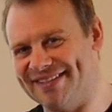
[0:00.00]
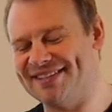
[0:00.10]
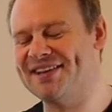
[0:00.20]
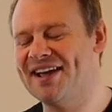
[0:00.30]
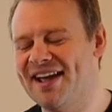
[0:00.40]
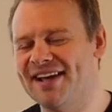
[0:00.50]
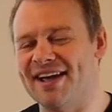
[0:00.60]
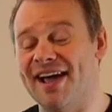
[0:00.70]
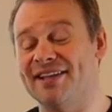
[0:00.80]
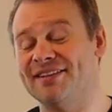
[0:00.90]
once.
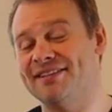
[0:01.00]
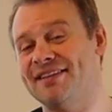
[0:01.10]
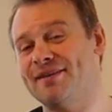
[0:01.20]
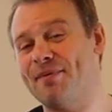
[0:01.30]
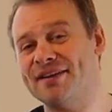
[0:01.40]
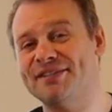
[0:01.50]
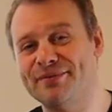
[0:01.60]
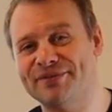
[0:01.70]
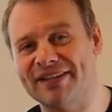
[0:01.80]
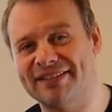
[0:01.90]
Uh, the, the, the
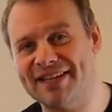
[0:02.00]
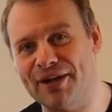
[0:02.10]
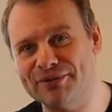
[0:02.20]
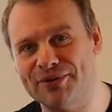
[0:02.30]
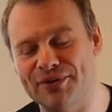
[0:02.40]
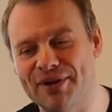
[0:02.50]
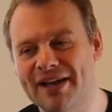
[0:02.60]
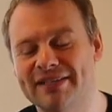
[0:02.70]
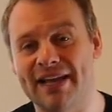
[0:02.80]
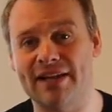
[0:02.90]
person he was trying to sell
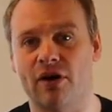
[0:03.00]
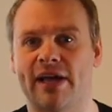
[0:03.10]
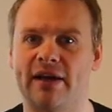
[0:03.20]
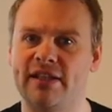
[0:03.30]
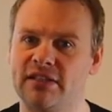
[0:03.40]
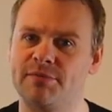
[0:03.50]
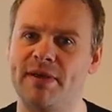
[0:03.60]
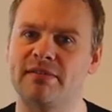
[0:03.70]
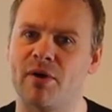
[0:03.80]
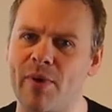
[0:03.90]
to said, Okay, I need to
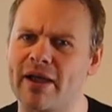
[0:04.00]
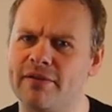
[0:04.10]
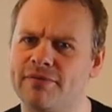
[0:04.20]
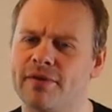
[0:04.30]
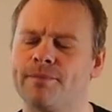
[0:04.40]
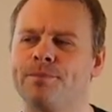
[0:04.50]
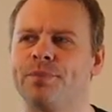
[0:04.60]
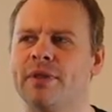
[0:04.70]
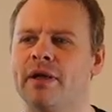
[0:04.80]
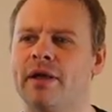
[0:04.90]
speak to my wife.
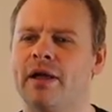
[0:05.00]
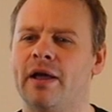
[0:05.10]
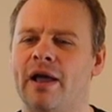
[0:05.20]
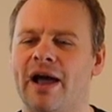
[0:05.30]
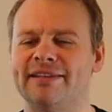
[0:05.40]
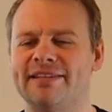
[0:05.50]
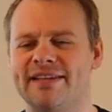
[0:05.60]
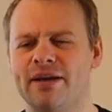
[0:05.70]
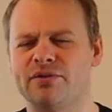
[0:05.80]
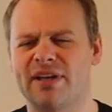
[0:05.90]
And
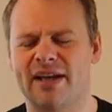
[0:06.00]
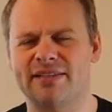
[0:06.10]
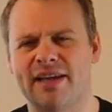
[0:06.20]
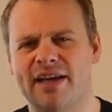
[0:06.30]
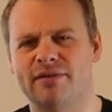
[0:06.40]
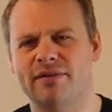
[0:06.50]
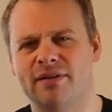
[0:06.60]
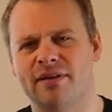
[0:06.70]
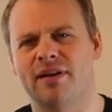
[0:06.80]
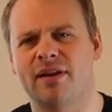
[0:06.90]
the sales guy said,
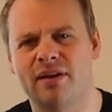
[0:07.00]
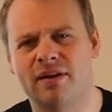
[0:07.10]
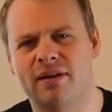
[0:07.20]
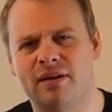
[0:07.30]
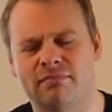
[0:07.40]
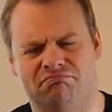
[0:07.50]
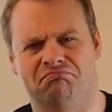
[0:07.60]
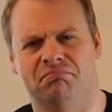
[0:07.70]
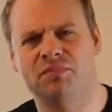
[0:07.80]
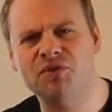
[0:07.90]

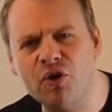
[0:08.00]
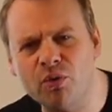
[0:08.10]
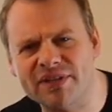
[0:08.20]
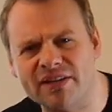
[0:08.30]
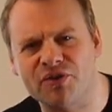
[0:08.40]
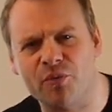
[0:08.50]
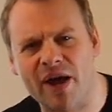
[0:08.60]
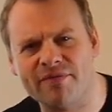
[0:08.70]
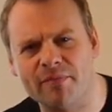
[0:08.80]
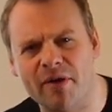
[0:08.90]
Do you always ask
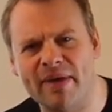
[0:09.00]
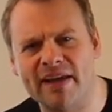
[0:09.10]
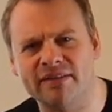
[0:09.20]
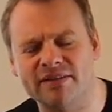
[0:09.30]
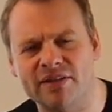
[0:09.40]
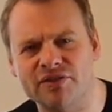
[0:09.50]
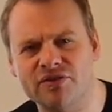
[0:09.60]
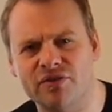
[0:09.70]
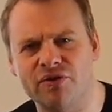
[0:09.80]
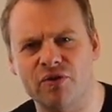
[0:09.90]
your wife about making
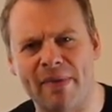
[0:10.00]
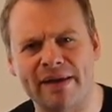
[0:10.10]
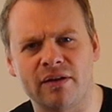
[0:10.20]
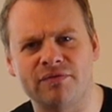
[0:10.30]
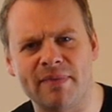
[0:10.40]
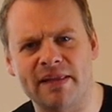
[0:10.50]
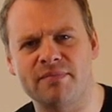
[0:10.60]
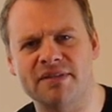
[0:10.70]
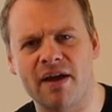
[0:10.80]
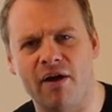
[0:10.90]
decisions, or are you not man enough to
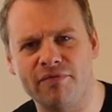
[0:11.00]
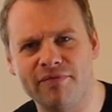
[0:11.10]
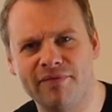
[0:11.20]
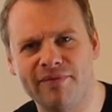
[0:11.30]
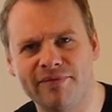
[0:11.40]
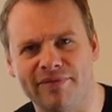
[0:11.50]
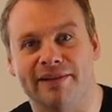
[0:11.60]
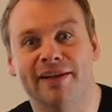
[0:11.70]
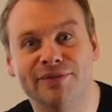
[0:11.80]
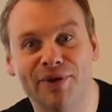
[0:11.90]
make them yourself?
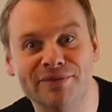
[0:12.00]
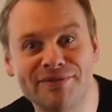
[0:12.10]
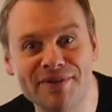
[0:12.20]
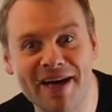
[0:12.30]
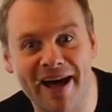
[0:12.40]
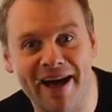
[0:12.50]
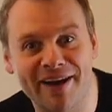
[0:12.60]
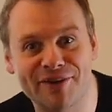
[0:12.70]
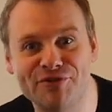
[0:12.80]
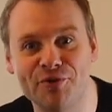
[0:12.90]
Like, don't do
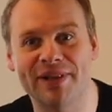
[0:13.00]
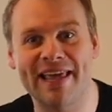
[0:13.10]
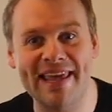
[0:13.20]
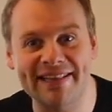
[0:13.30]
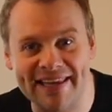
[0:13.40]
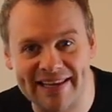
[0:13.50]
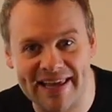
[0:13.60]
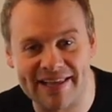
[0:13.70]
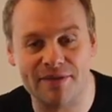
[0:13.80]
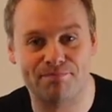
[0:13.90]
that because you will
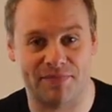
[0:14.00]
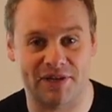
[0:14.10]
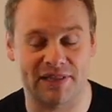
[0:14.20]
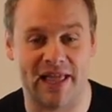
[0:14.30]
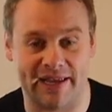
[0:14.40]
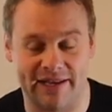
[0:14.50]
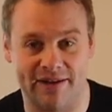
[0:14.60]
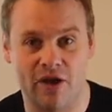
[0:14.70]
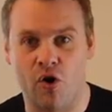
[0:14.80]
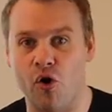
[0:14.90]
alienate the, the
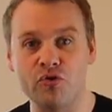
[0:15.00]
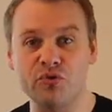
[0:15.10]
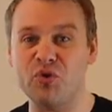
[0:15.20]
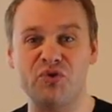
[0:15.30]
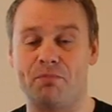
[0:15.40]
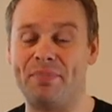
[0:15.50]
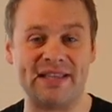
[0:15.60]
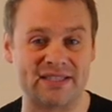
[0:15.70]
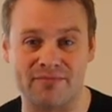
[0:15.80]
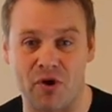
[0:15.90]
client. All you do is you
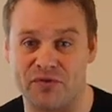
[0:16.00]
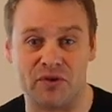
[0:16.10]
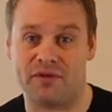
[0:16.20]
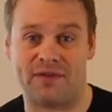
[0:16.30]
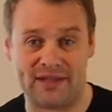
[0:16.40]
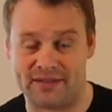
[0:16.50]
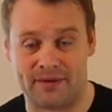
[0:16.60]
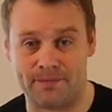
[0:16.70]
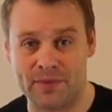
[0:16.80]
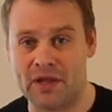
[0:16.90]
piss them off and you'll
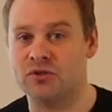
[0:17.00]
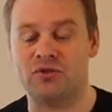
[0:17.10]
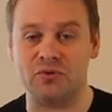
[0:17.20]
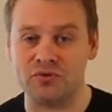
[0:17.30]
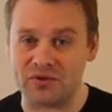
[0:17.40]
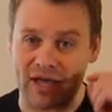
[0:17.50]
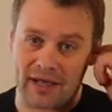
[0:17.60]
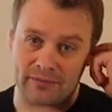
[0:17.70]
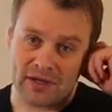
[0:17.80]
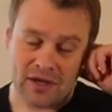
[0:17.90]
offend them. Don't do
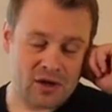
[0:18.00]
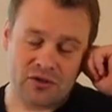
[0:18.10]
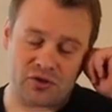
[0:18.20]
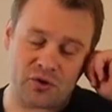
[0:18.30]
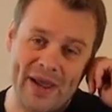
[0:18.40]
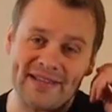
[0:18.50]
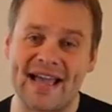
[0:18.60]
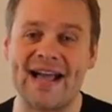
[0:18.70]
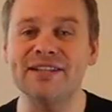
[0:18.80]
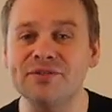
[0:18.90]
that. So, the
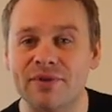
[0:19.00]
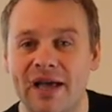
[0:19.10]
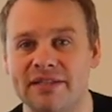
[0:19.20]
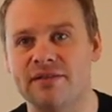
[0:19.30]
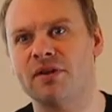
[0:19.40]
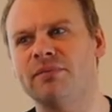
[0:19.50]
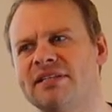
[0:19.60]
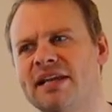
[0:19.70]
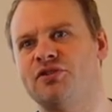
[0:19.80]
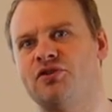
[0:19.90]
way to handle that is if
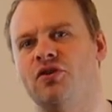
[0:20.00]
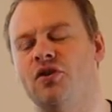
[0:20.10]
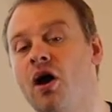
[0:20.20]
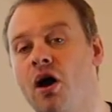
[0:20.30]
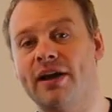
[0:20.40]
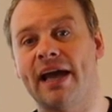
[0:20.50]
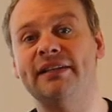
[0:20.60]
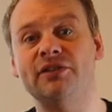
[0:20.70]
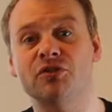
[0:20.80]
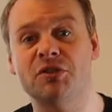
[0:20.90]
somebody says to you,
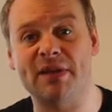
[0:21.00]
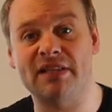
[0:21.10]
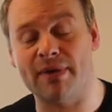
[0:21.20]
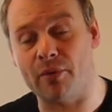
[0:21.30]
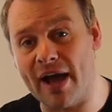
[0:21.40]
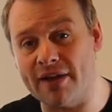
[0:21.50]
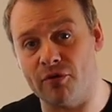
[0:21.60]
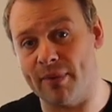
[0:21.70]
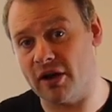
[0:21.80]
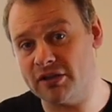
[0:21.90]
Okay, I need to go and speak to my
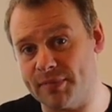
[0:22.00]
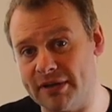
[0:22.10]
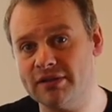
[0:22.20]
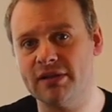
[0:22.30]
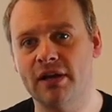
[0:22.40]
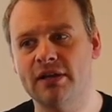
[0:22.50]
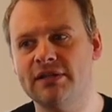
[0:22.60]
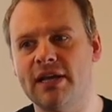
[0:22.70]
wife or my husband,